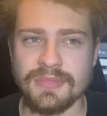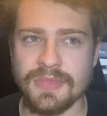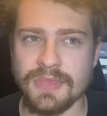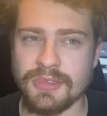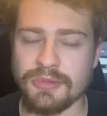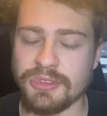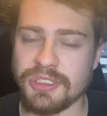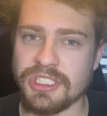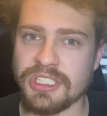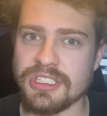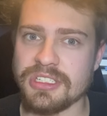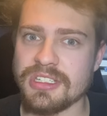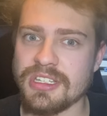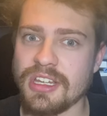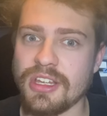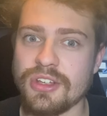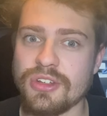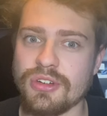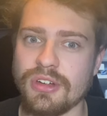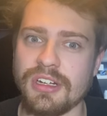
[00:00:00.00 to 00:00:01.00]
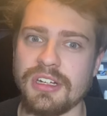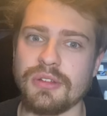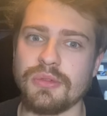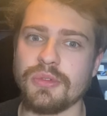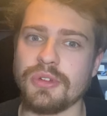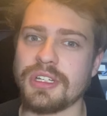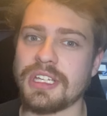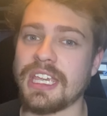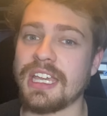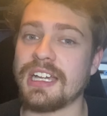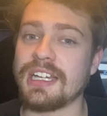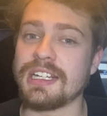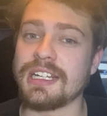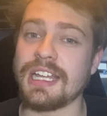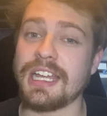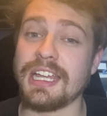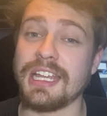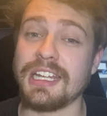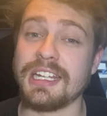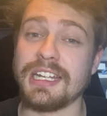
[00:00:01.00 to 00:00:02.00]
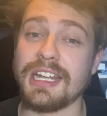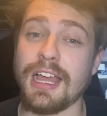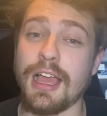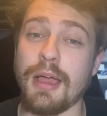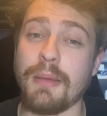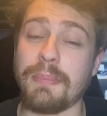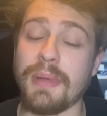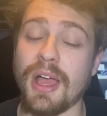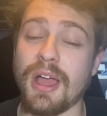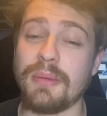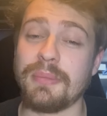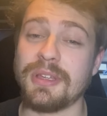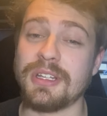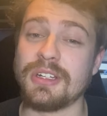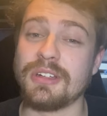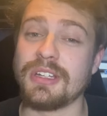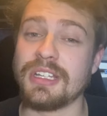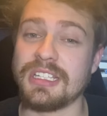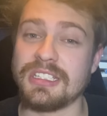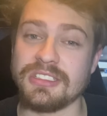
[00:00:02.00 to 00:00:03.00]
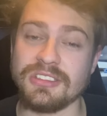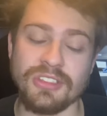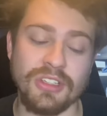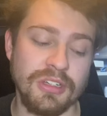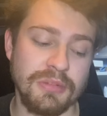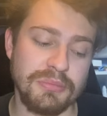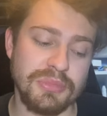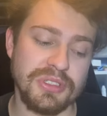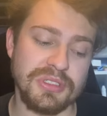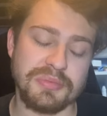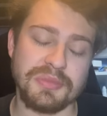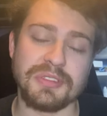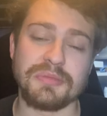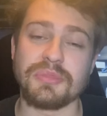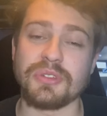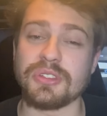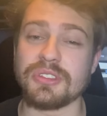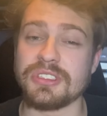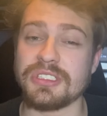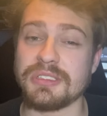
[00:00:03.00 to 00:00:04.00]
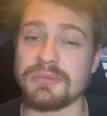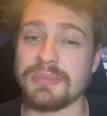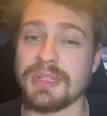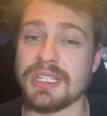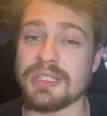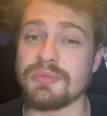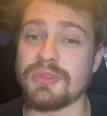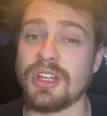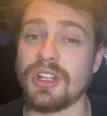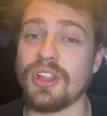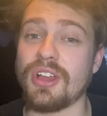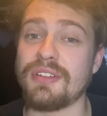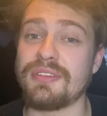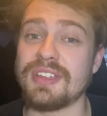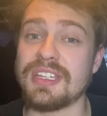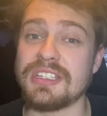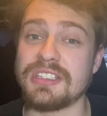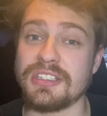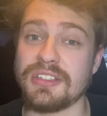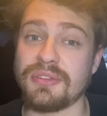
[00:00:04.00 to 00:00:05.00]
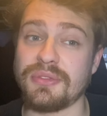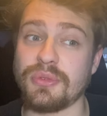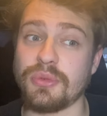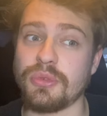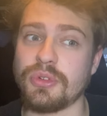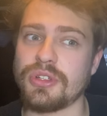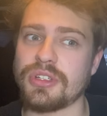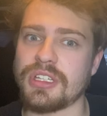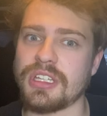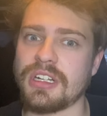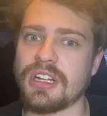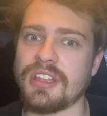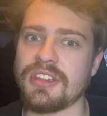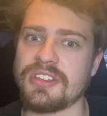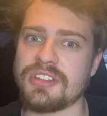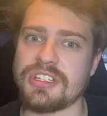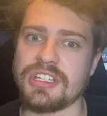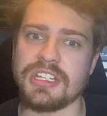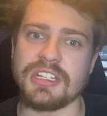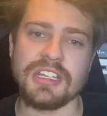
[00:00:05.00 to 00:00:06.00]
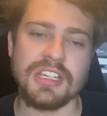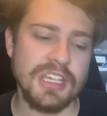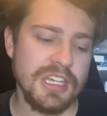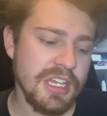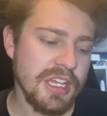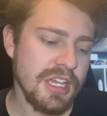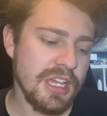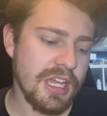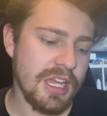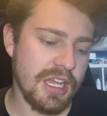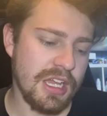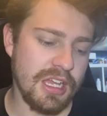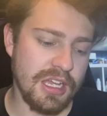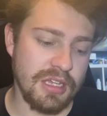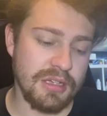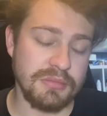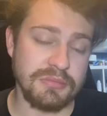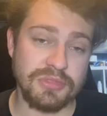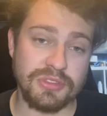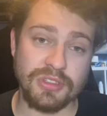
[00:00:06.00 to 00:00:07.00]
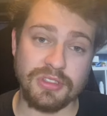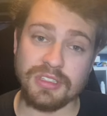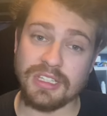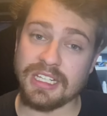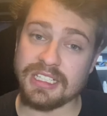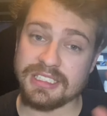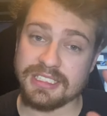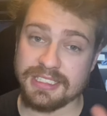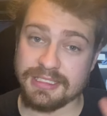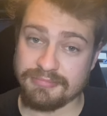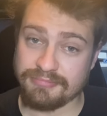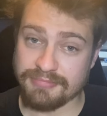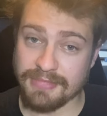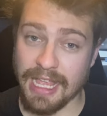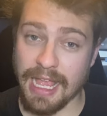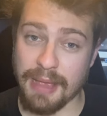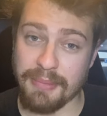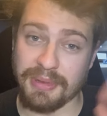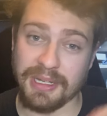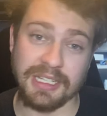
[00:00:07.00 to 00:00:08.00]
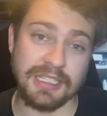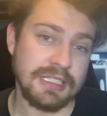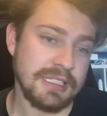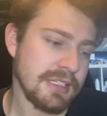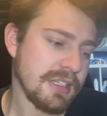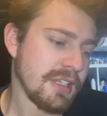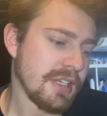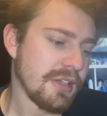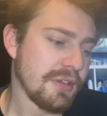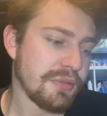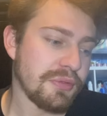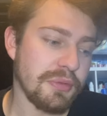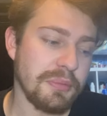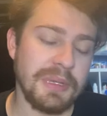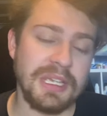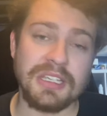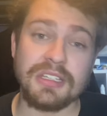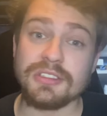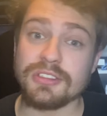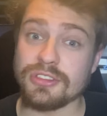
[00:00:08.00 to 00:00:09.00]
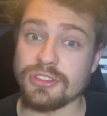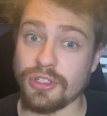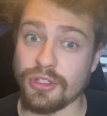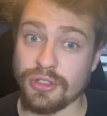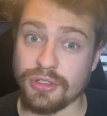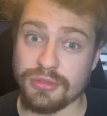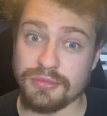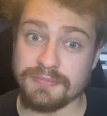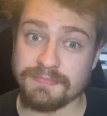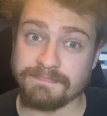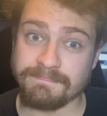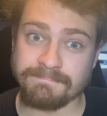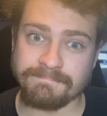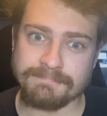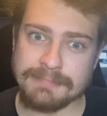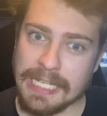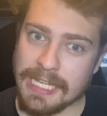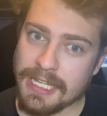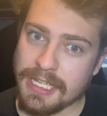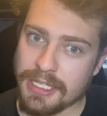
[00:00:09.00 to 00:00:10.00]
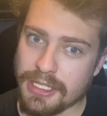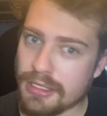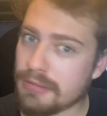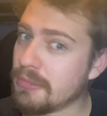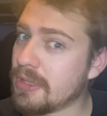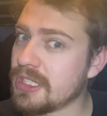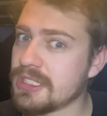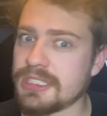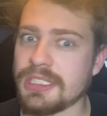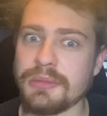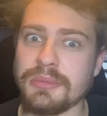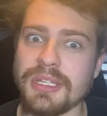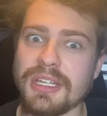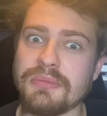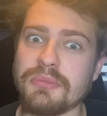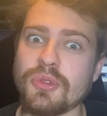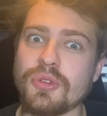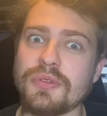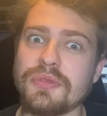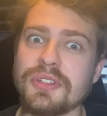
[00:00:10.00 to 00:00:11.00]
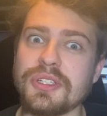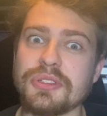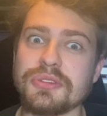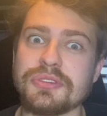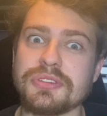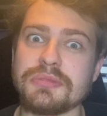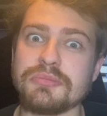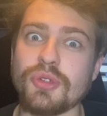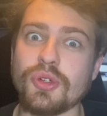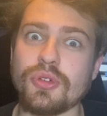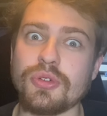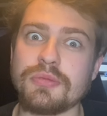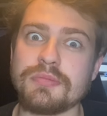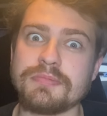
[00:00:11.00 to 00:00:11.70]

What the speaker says: We're just trying to work out an apartment inside Brisbane because it makes my life easier for work and other shit. So that's happening for me. So you might see me at more fields and more